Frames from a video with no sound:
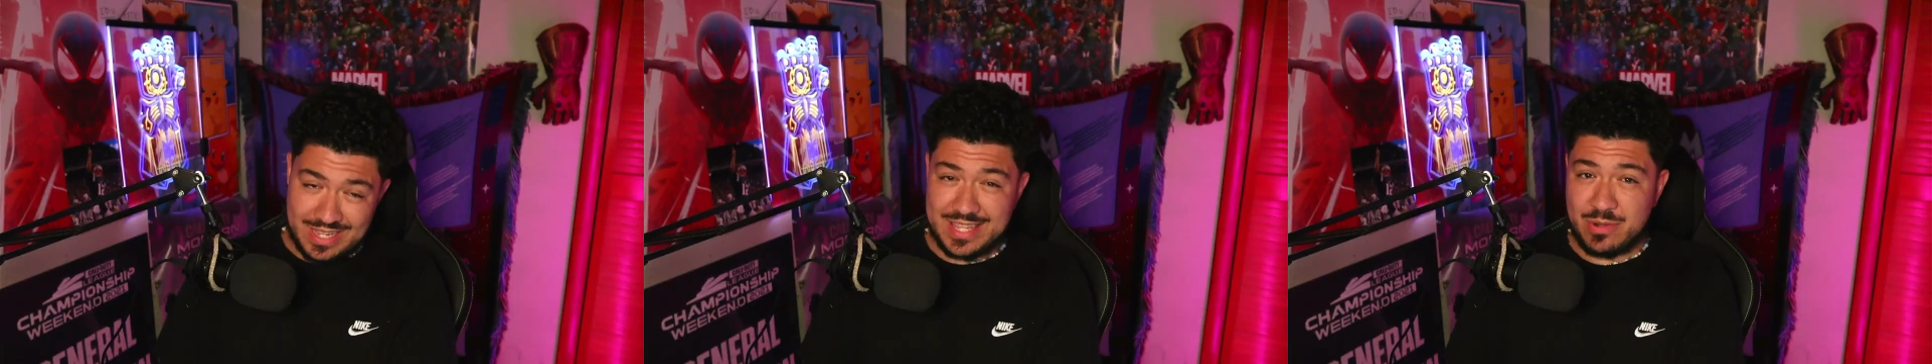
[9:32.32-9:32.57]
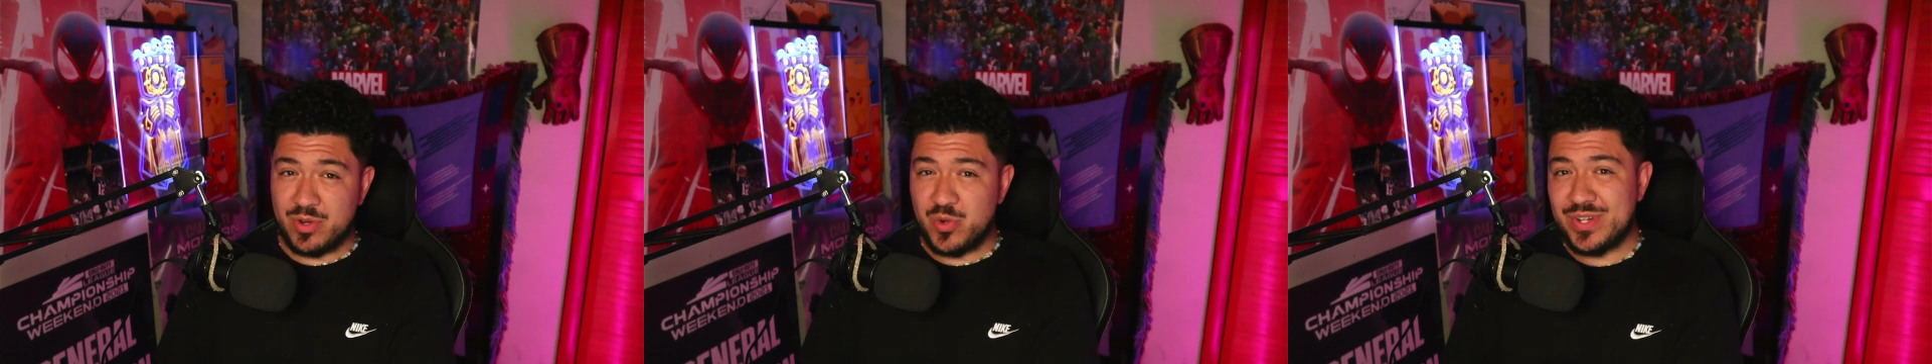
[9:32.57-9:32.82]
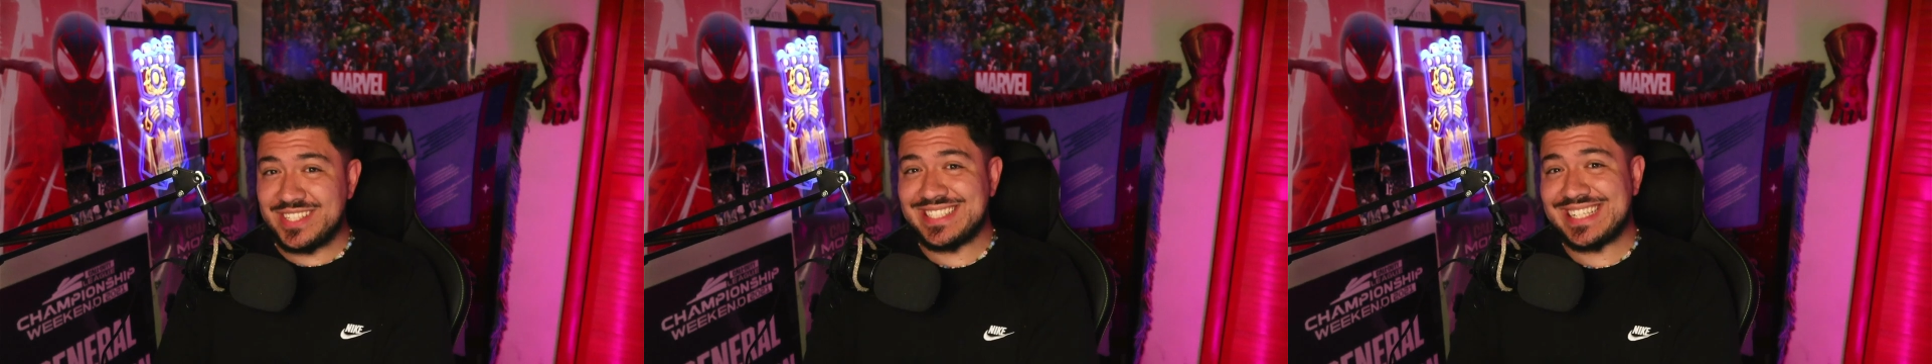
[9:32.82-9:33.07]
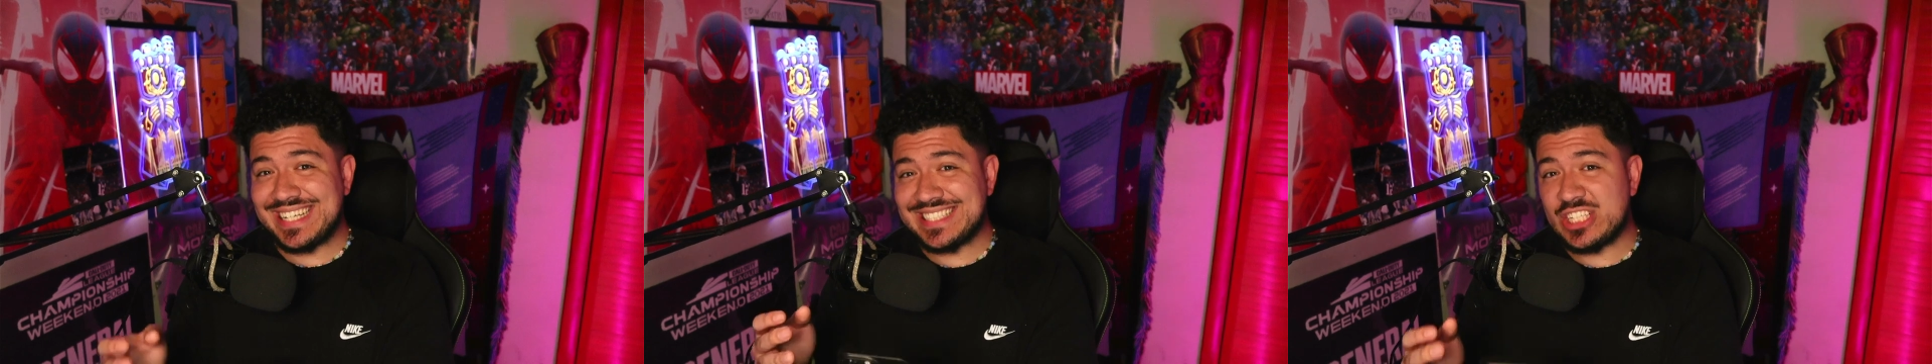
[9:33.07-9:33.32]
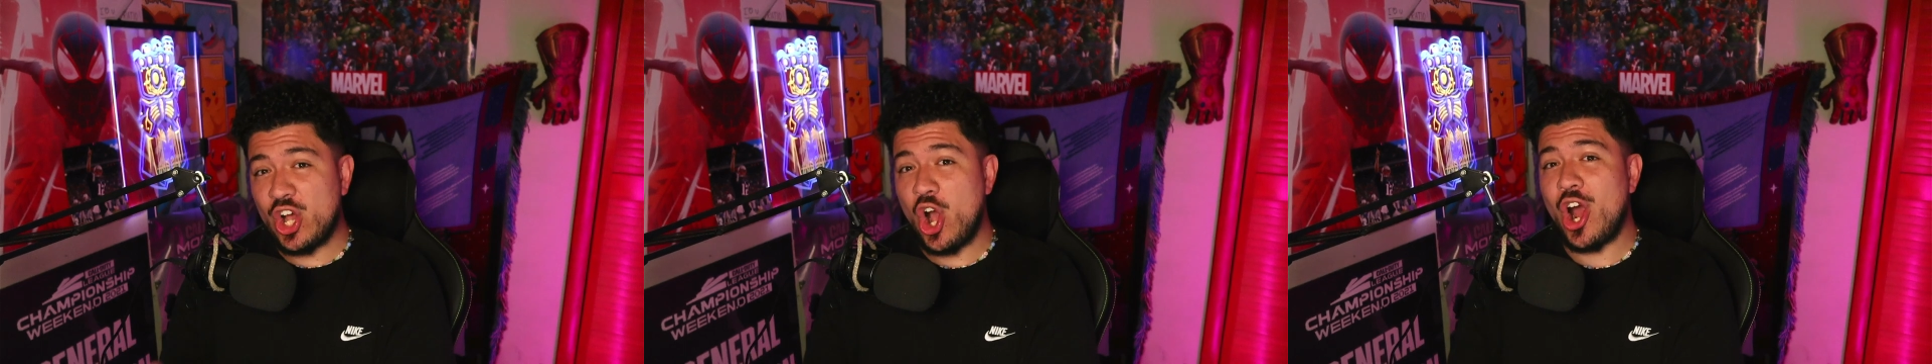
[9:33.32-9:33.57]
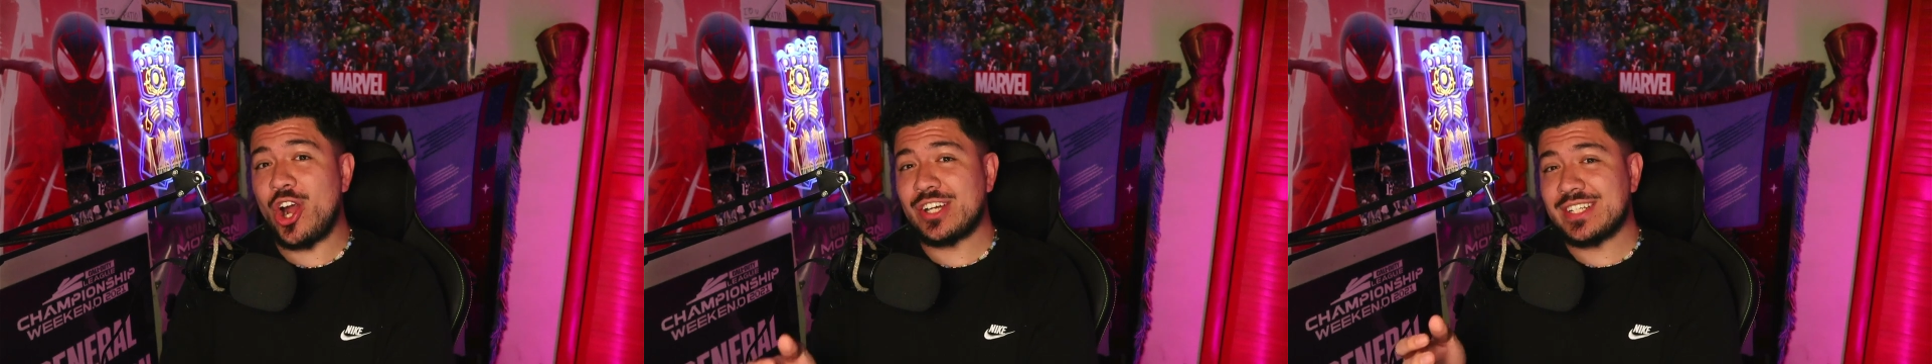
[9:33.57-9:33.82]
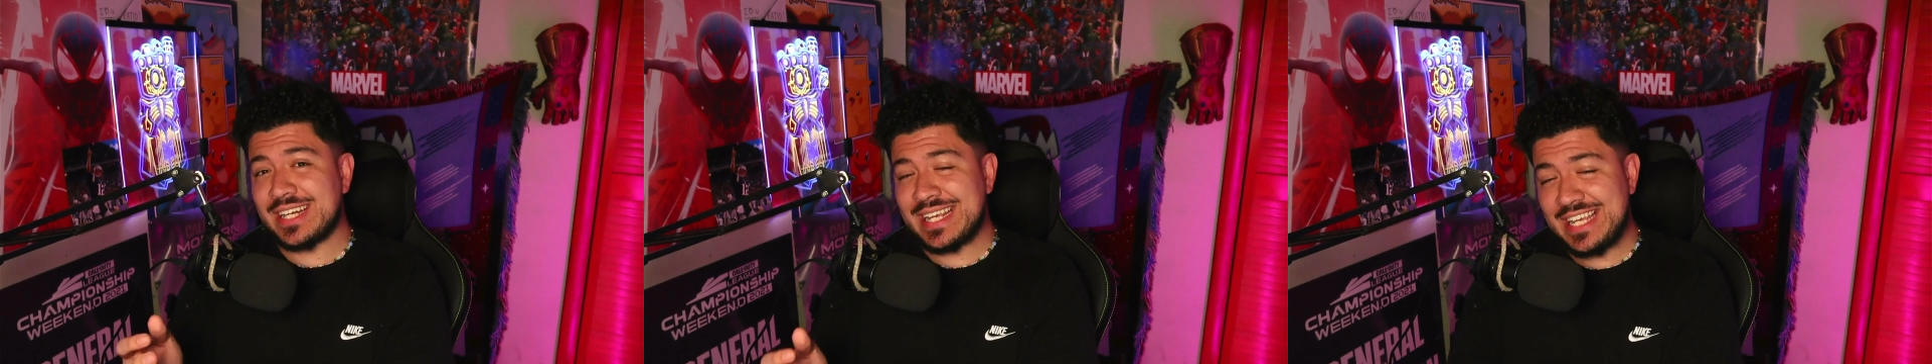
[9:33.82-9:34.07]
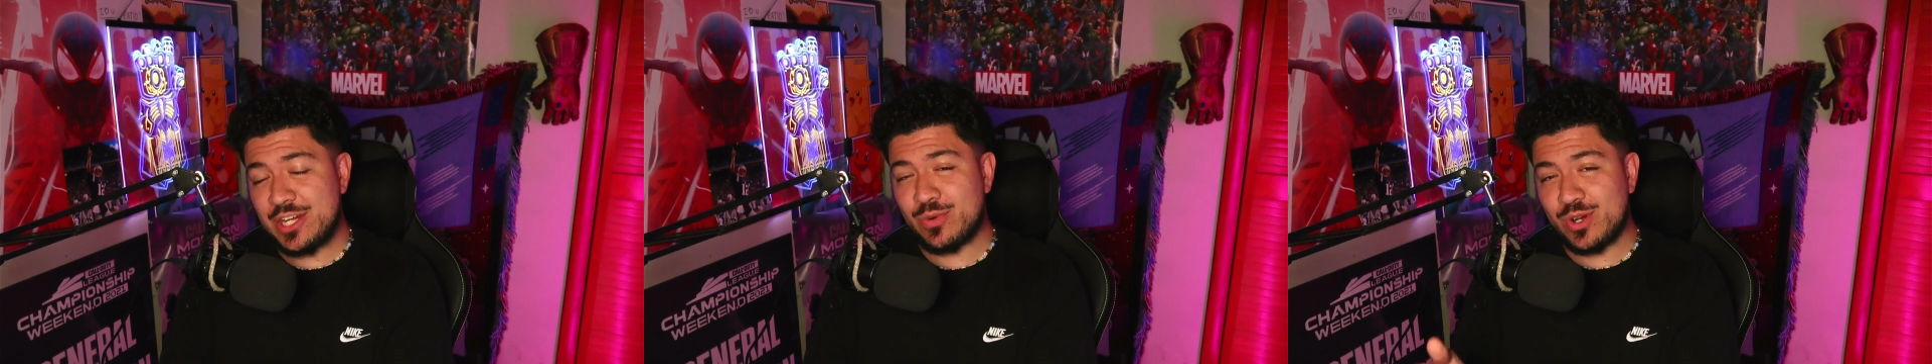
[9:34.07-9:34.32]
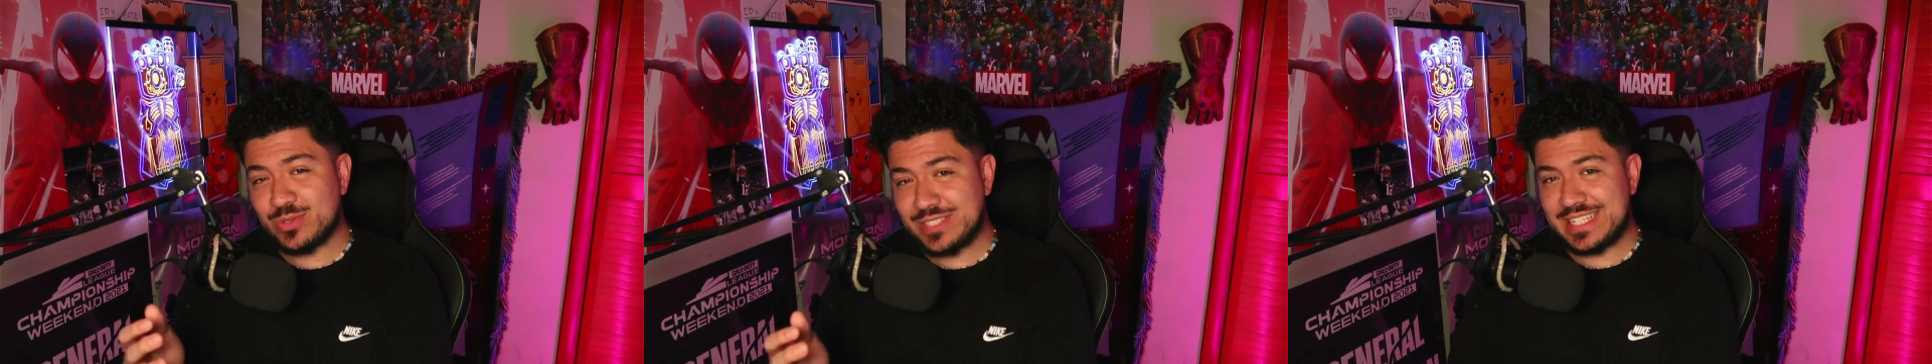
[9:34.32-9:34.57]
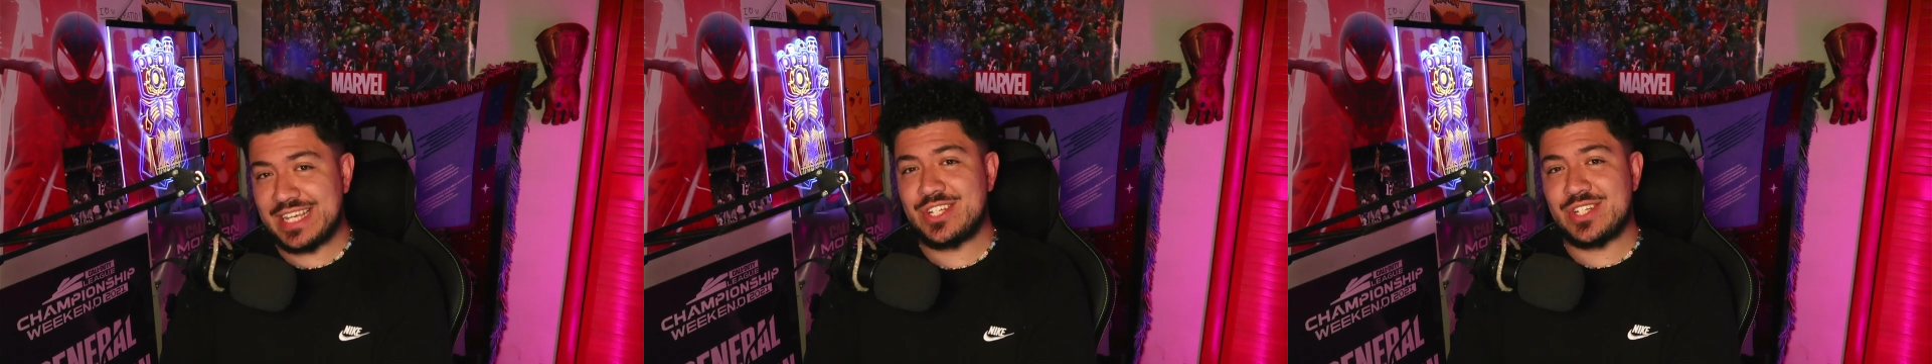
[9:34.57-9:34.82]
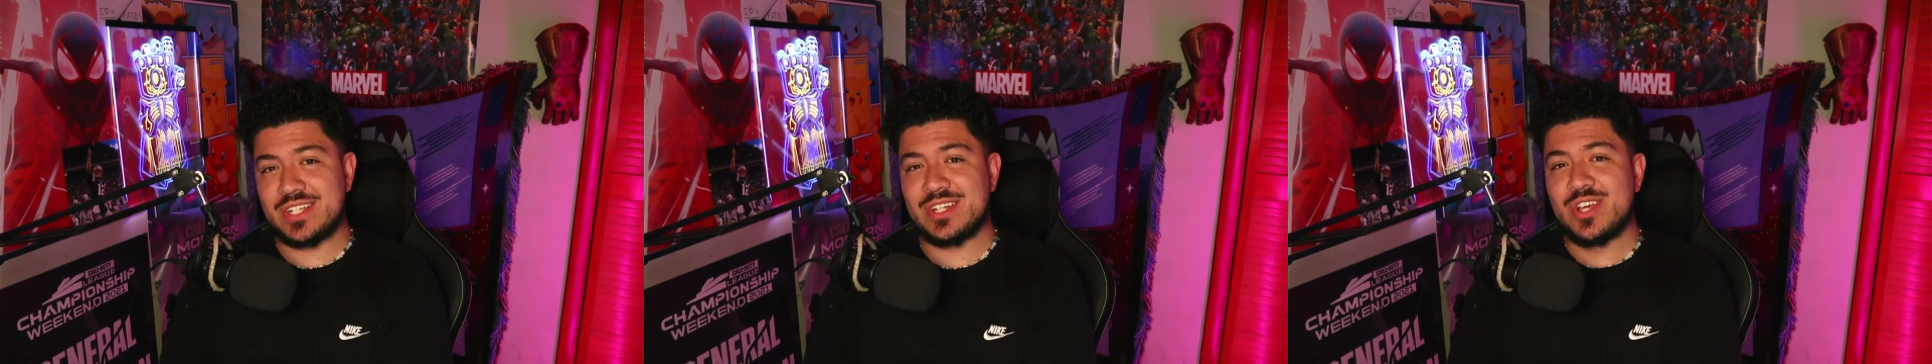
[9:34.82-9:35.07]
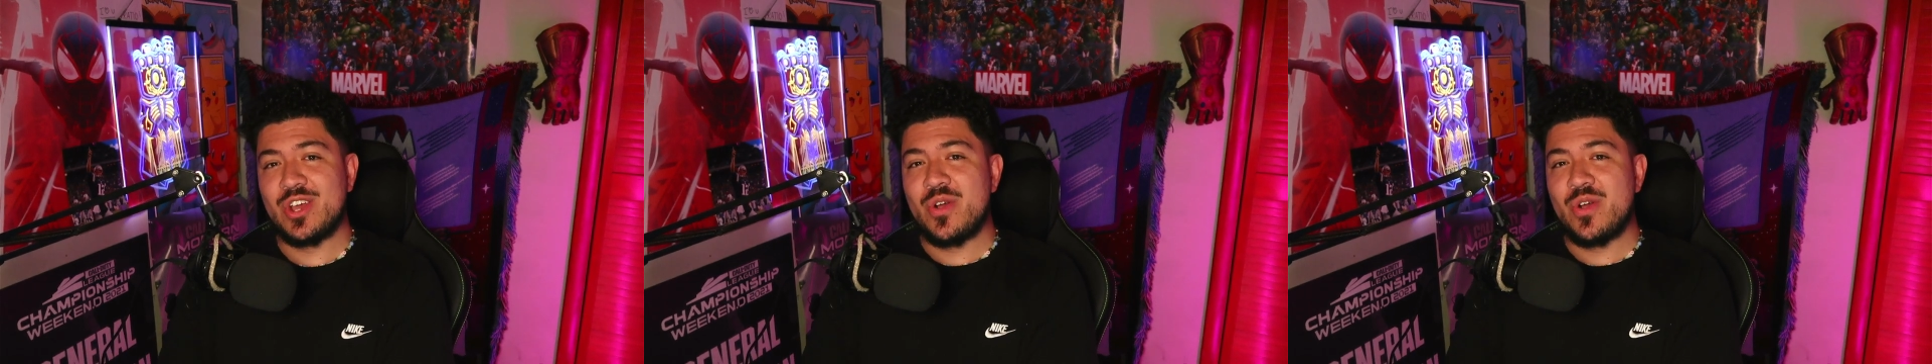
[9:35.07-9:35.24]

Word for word: And then we reached the Guitar Hero station